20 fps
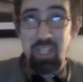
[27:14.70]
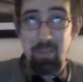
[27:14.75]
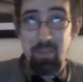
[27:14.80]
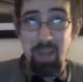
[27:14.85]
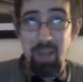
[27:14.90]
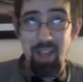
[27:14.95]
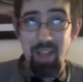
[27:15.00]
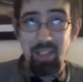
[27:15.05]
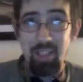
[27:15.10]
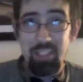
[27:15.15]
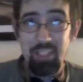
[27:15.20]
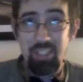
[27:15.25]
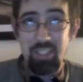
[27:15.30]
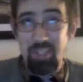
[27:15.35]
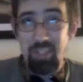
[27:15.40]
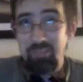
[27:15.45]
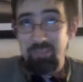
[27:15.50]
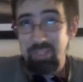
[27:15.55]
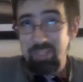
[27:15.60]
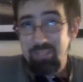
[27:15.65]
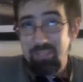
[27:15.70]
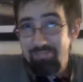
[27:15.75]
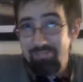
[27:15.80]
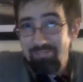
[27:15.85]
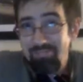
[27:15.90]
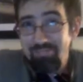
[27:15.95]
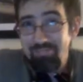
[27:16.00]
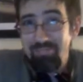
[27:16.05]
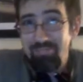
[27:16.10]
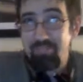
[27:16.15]
Kamala. I mean,
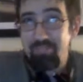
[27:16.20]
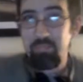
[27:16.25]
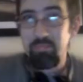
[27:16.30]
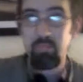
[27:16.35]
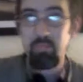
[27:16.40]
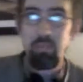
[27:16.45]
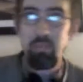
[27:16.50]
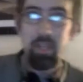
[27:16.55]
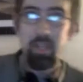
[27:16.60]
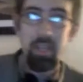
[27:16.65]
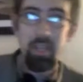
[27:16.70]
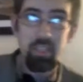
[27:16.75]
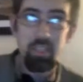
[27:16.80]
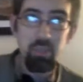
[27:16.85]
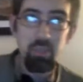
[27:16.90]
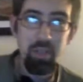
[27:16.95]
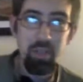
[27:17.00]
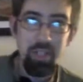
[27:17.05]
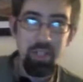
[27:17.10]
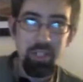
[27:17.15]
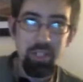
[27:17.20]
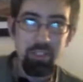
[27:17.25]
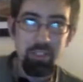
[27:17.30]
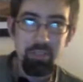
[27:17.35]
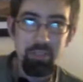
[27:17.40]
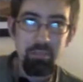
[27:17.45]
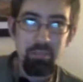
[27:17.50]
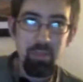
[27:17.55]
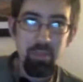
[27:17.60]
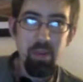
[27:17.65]
it is what it
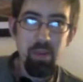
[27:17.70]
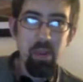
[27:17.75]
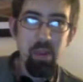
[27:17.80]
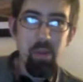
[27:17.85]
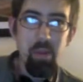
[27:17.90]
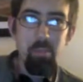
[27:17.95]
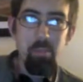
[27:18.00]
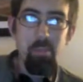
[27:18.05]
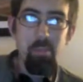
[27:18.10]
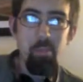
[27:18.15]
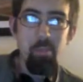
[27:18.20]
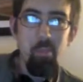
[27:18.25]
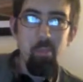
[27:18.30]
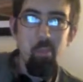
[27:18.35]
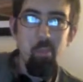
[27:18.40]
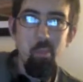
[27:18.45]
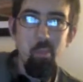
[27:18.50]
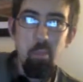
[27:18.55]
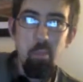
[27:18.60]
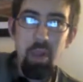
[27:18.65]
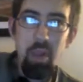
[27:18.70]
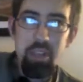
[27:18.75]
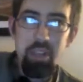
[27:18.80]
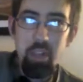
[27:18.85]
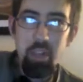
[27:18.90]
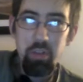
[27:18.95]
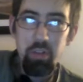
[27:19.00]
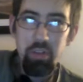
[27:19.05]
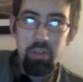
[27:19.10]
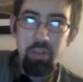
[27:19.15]
is. But
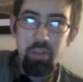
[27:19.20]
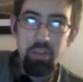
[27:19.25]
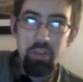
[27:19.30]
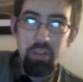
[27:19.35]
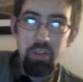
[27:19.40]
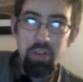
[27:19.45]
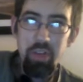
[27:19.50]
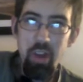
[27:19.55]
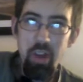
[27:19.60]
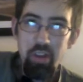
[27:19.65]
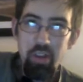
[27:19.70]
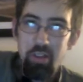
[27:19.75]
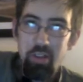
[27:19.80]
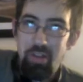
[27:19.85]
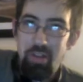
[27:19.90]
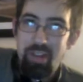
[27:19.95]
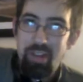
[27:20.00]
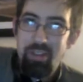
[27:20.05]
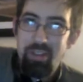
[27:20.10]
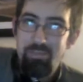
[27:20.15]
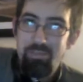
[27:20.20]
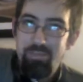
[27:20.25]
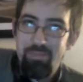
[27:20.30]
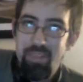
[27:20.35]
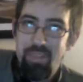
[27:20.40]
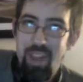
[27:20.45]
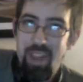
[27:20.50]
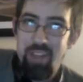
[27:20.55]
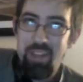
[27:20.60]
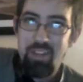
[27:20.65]
till you're inaugurated,
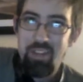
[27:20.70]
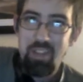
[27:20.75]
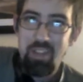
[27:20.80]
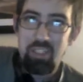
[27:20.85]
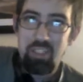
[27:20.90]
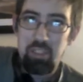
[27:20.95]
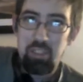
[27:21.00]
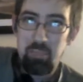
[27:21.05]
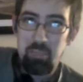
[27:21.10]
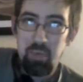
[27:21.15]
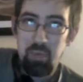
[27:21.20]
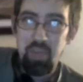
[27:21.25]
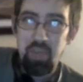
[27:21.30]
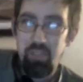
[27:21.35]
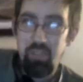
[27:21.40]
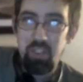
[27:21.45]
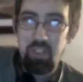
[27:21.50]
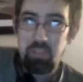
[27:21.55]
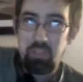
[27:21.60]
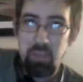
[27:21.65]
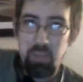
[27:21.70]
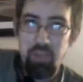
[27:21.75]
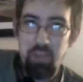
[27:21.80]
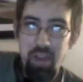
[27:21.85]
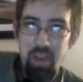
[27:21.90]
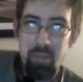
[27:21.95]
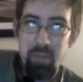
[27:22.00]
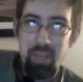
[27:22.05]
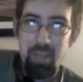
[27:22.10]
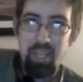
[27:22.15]
yeah, you're getting some briefings, but you're
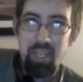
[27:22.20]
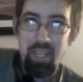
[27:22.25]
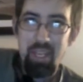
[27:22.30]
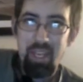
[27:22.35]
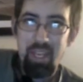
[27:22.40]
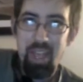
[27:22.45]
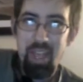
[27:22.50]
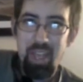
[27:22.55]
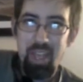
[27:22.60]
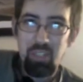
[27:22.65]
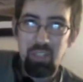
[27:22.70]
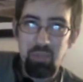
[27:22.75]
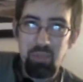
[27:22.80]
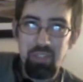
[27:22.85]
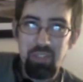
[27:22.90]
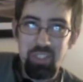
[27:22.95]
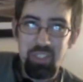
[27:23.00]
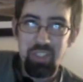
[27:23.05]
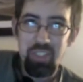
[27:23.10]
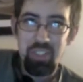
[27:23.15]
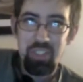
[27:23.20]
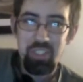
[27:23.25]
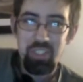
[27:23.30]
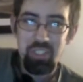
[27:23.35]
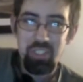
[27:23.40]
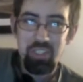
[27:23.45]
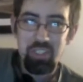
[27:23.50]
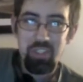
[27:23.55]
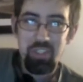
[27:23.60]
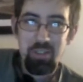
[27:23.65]
not making any actual
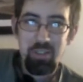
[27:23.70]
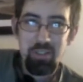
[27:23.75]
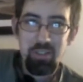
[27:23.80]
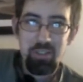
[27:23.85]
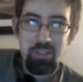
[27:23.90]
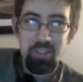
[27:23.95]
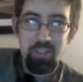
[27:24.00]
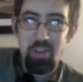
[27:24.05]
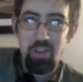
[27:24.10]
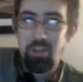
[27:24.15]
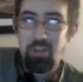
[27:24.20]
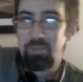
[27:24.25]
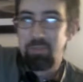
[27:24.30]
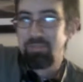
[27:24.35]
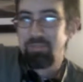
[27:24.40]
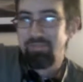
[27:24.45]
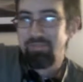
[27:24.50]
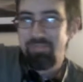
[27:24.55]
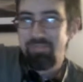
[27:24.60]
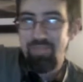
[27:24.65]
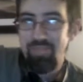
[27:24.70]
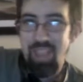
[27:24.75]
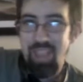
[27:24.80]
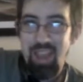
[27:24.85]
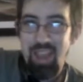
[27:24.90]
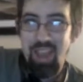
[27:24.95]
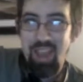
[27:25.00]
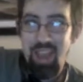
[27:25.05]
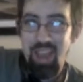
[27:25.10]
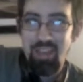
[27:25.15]
decisions. So,
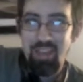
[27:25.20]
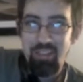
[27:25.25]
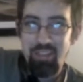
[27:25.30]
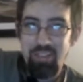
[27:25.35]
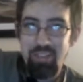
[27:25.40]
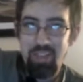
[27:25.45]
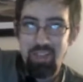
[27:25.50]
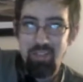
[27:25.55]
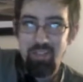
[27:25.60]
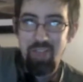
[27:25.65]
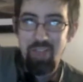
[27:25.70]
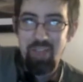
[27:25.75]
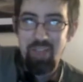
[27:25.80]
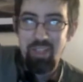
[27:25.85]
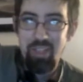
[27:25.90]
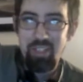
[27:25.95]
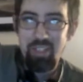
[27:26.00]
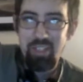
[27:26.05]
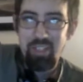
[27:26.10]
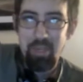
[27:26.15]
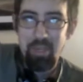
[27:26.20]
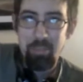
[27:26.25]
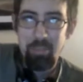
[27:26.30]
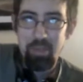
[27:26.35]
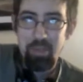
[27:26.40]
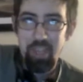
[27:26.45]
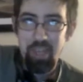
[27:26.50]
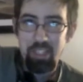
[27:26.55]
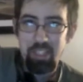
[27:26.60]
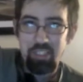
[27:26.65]
I don't think you've got the same
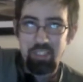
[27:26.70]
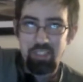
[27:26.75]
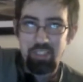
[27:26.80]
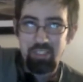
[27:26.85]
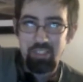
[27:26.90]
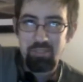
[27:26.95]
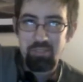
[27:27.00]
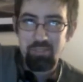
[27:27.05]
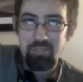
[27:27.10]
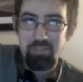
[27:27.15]
protections.